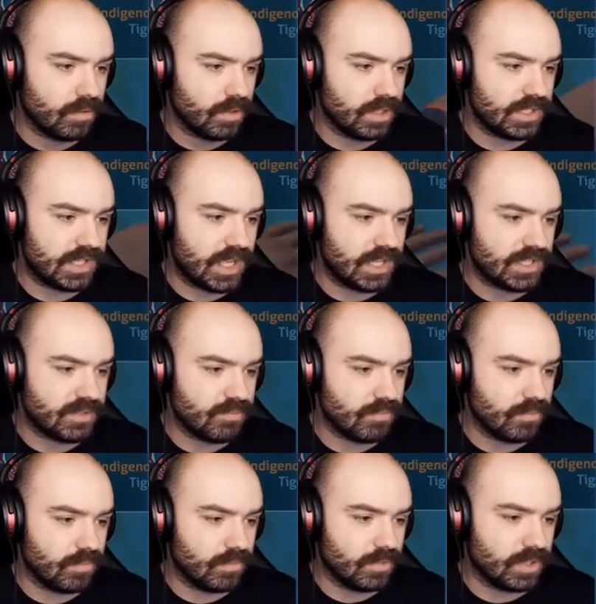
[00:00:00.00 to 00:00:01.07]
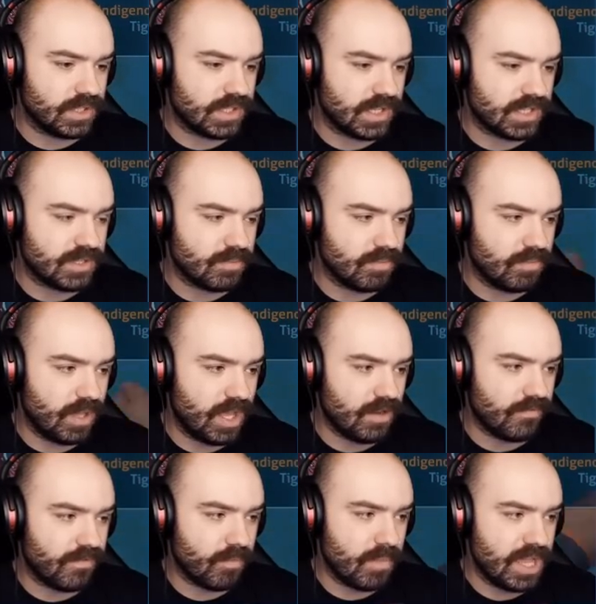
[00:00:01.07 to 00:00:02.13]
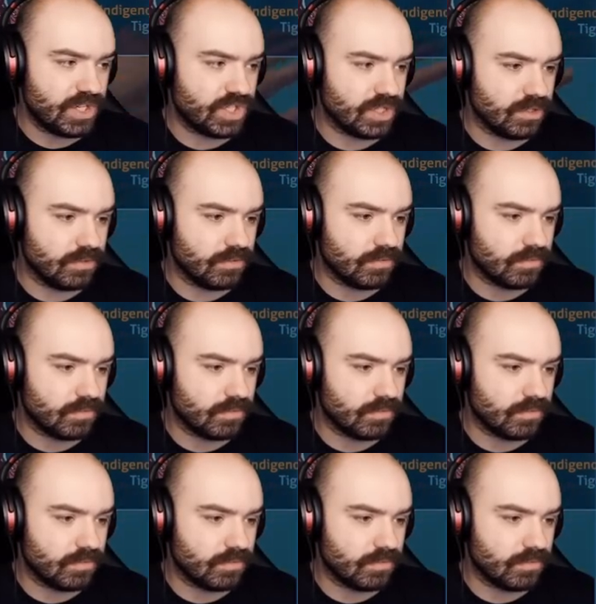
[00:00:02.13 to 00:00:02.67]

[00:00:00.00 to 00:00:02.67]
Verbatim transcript: Let's get some let's get some information.